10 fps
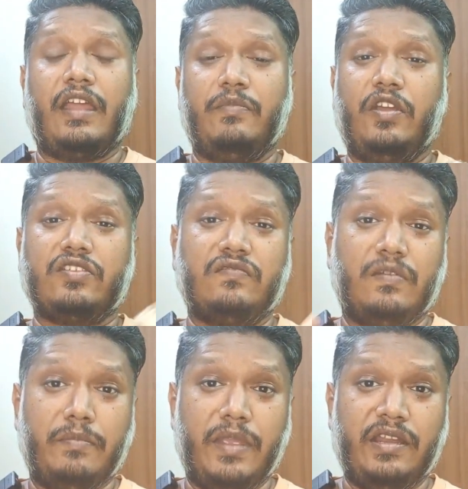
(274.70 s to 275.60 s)
and because
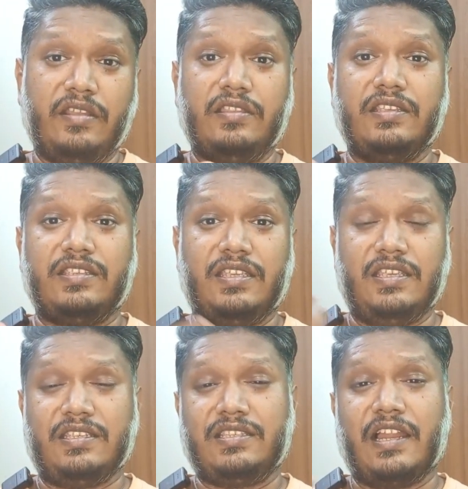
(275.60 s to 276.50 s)
of the mint, this
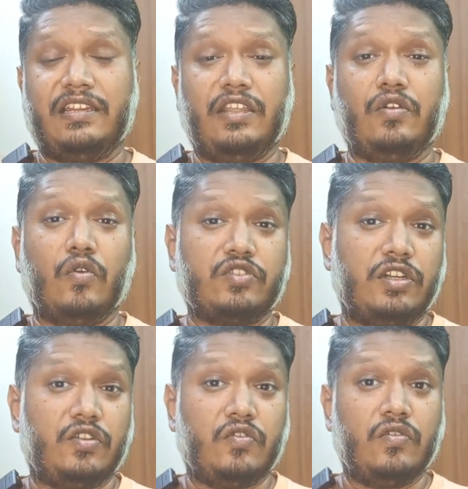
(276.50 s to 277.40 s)
is slightly
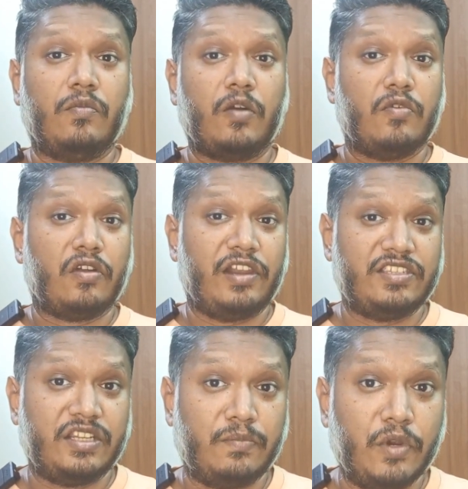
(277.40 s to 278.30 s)
closer to Montblanc
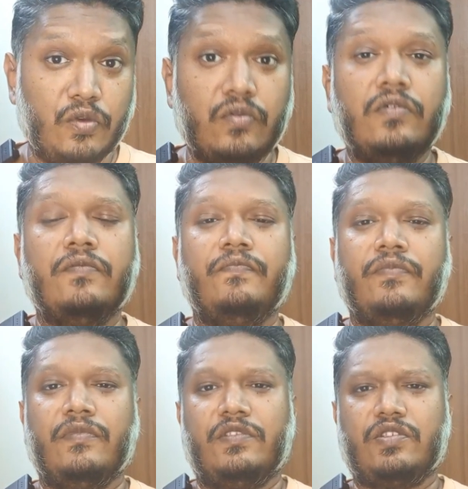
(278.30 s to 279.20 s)
Legend Blue.
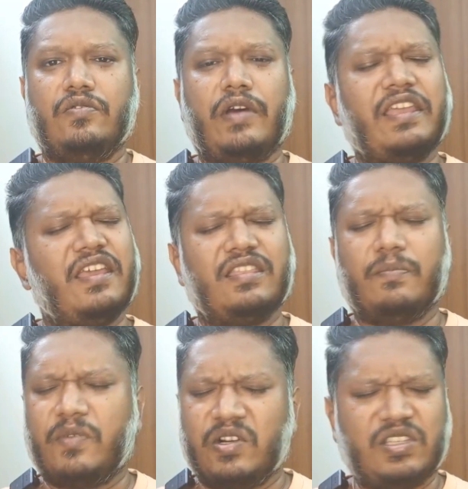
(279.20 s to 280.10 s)
So I get
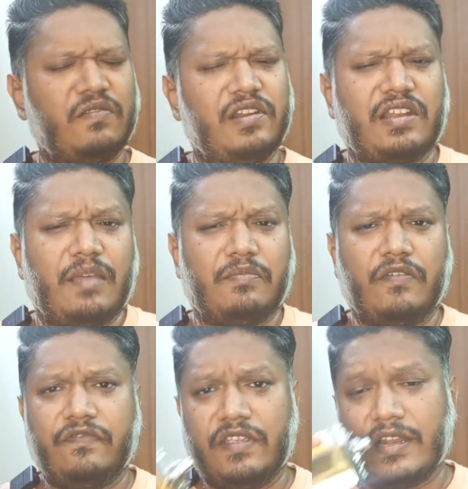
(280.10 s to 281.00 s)
the Percival type
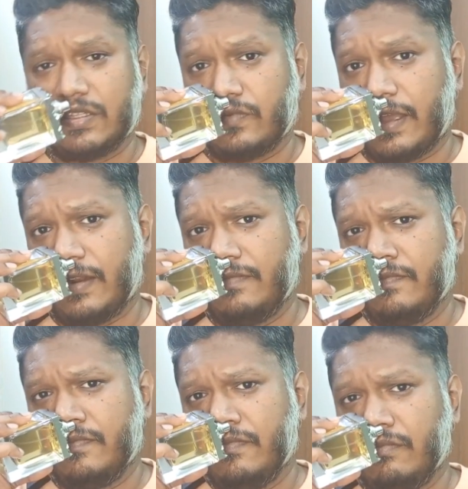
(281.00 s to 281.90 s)
of feel as well.
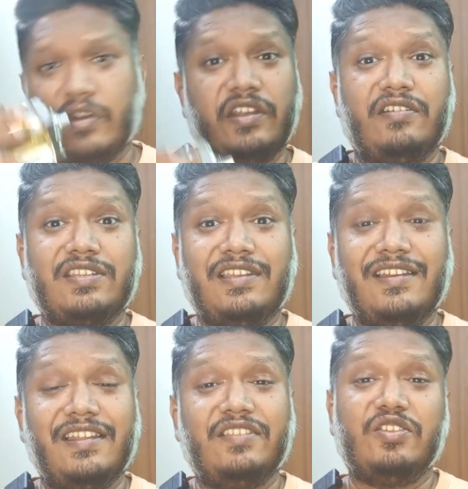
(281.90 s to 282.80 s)
But
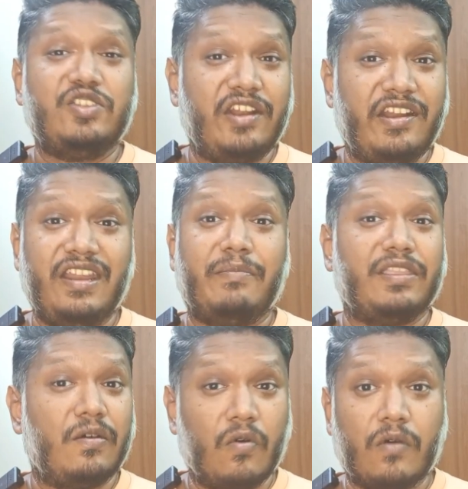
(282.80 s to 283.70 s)
interestingly, the geranium
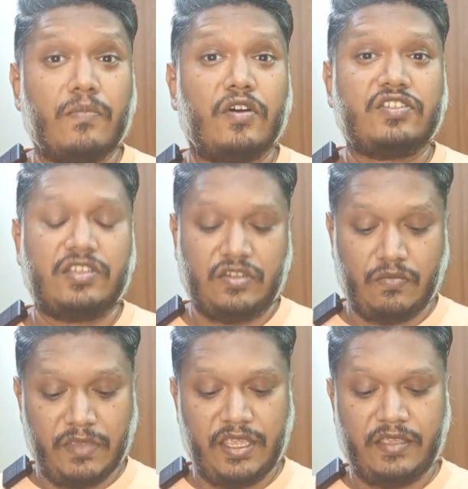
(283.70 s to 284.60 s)
and the oak moss
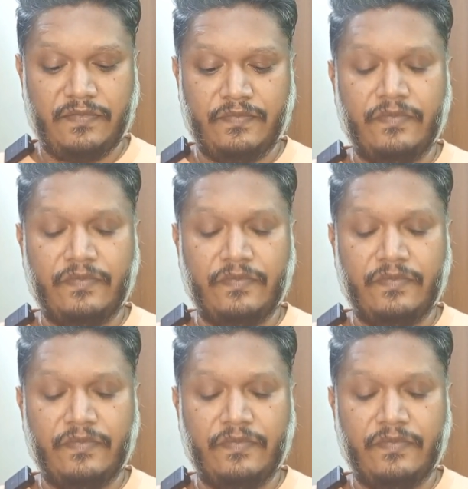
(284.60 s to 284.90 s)
to me